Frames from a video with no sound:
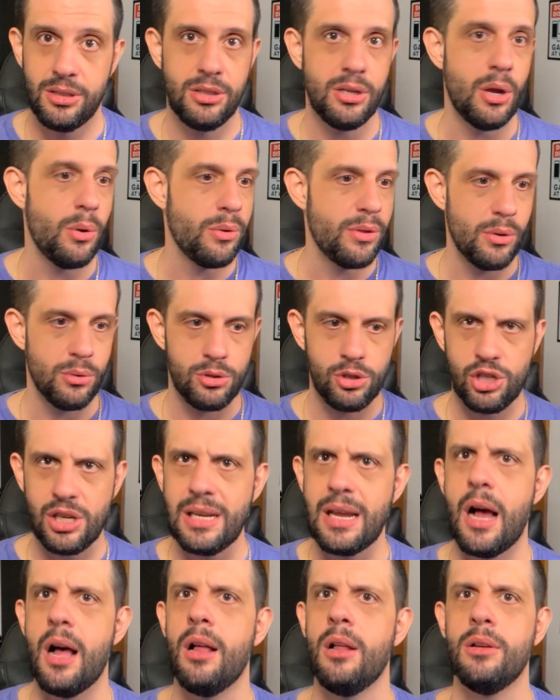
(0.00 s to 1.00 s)
So those
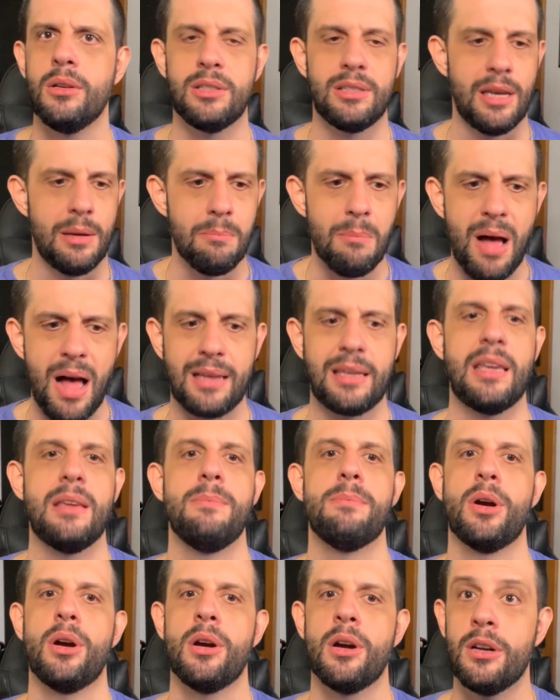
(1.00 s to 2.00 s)
She-Hulks and
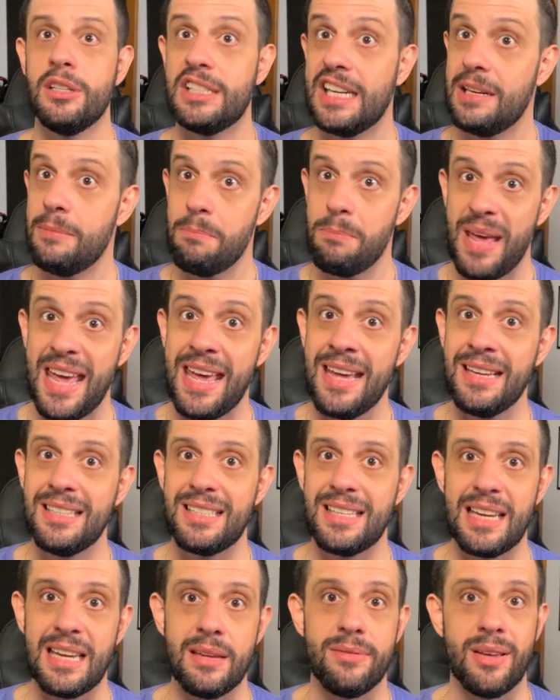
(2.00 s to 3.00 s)
Mockingbirds and
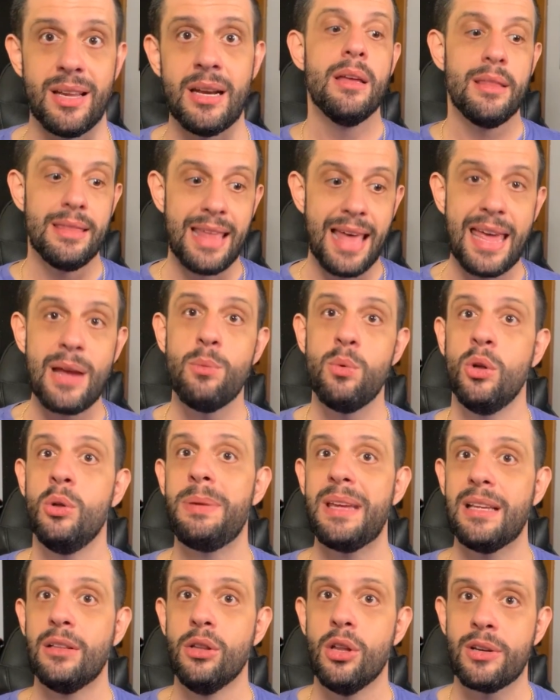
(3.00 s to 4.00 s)
Pigs even, they will
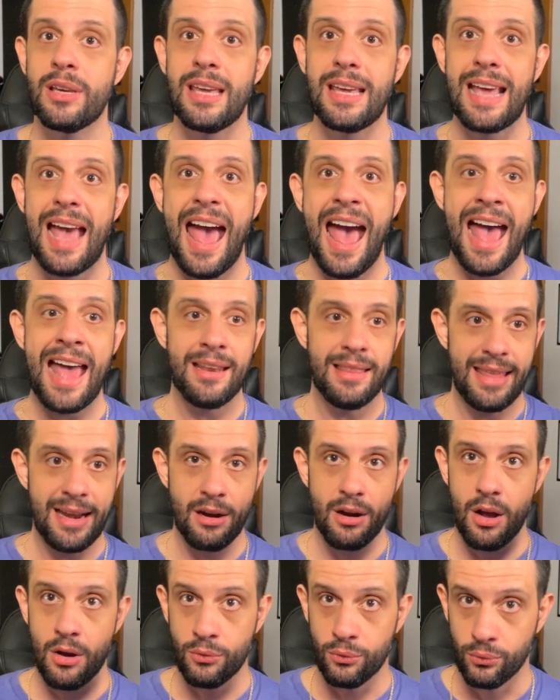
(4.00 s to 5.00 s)
be looking at
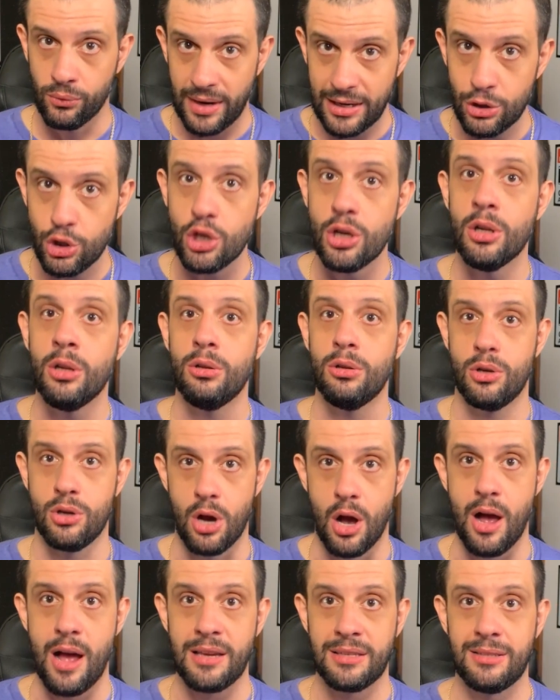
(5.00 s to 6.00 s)
their original
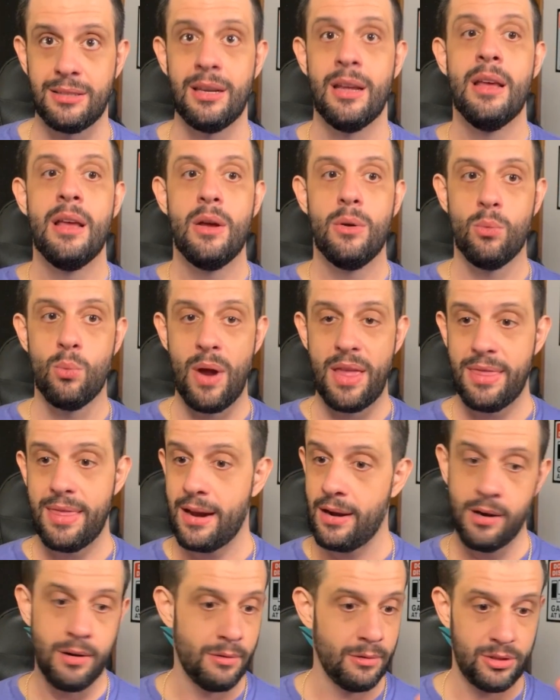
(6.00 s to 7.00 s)
cost when
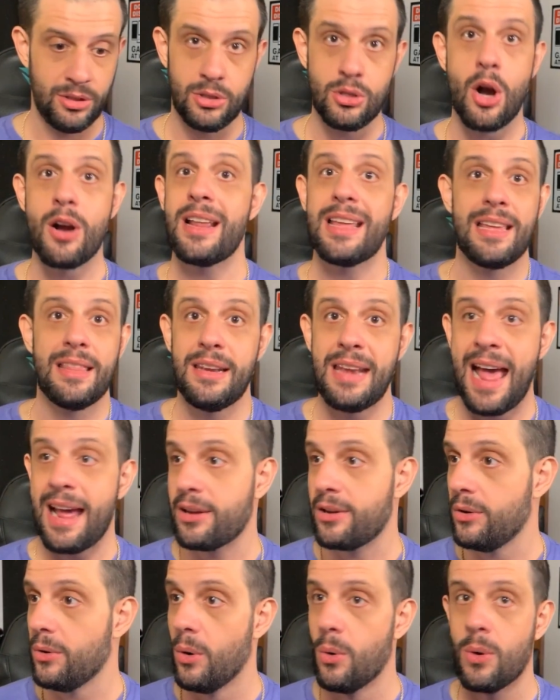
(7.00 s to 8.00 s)
they're starting in the deck,
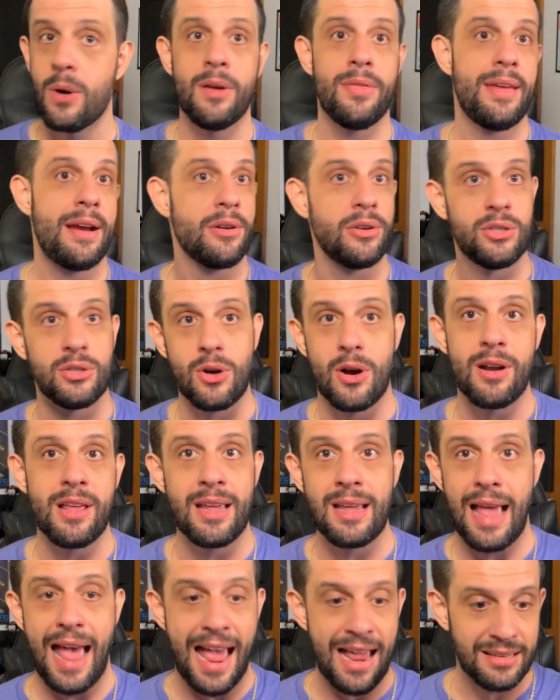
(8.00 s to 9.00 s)
or they're
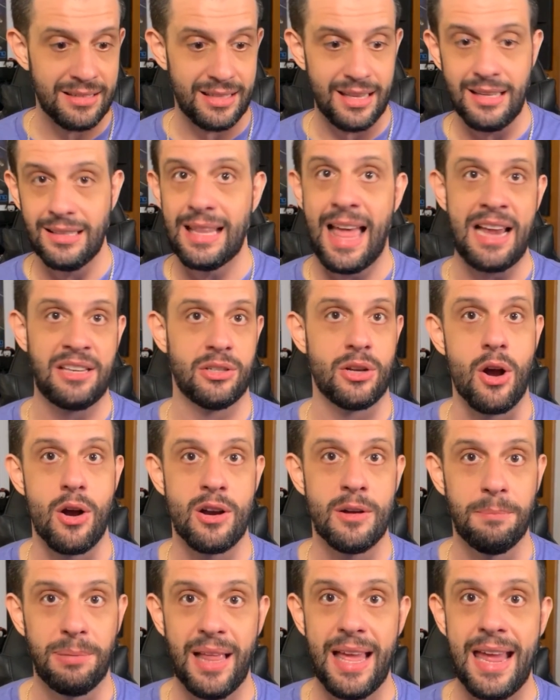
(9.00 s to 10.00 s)
starting as the last
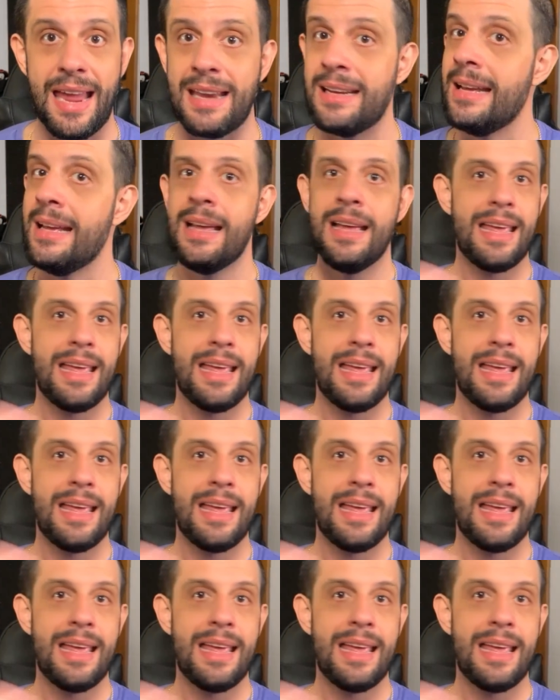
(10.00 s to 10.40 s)
card played.